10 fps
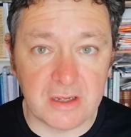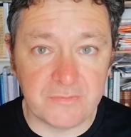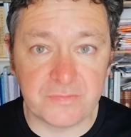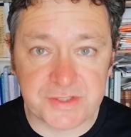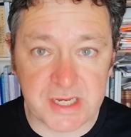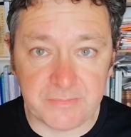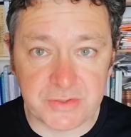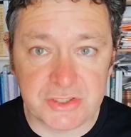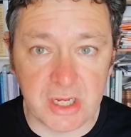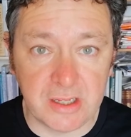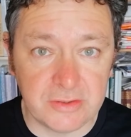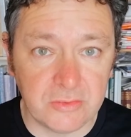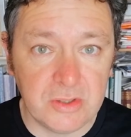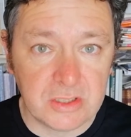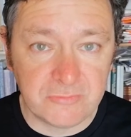I've set up the
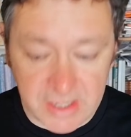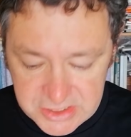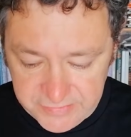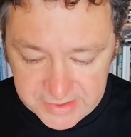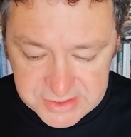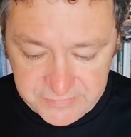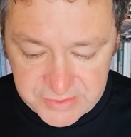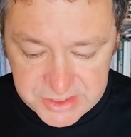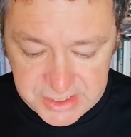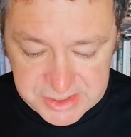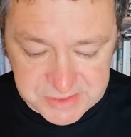journal, range of activities,